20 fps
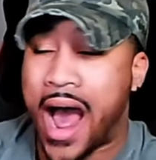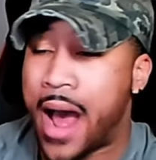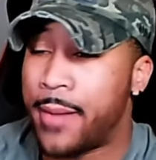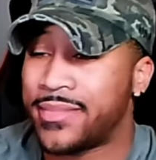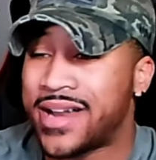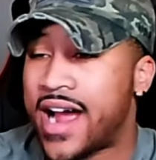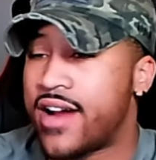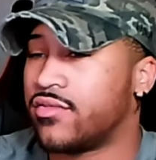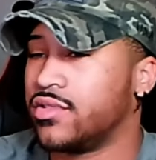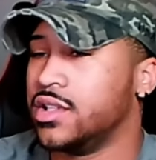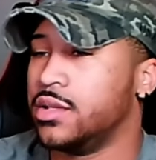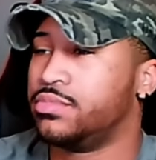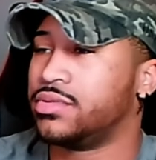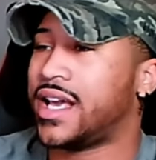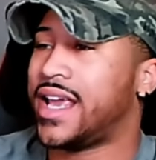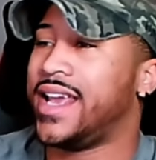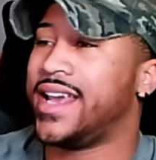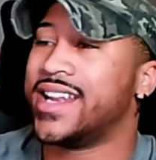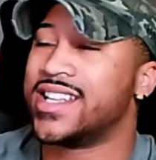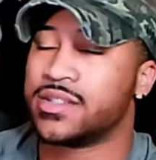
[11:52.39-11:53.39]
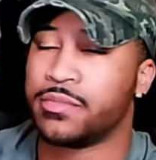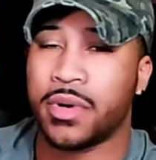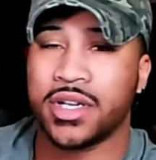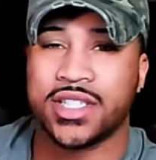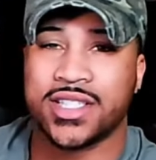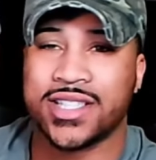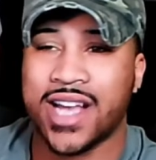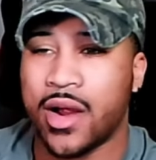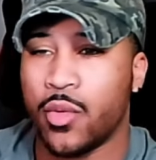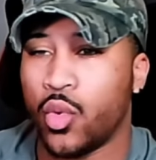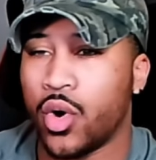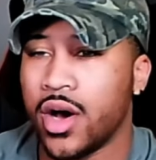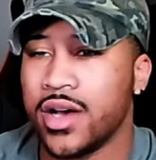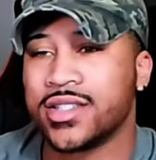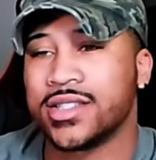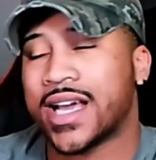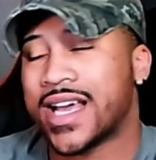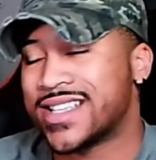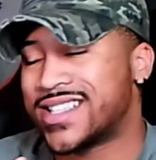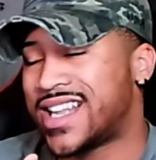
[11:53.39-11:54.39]
I'm not really playing it as much as I
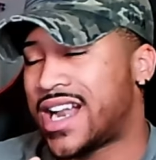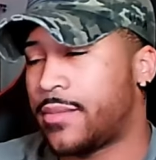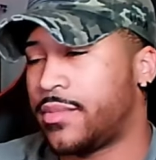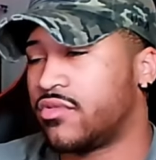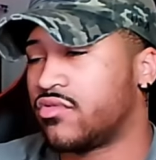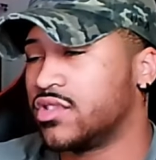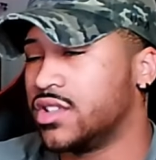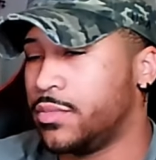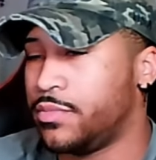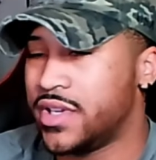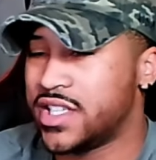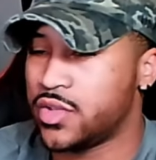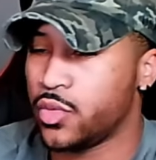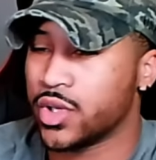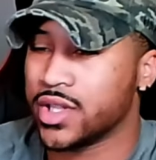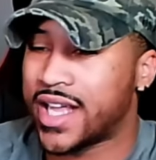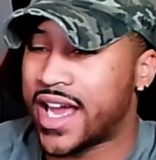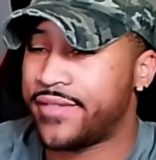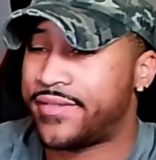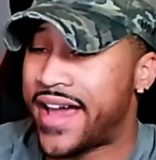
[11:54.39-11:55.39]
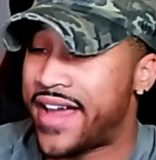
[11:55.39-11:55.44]
was. Like I said, I've been really busy with life.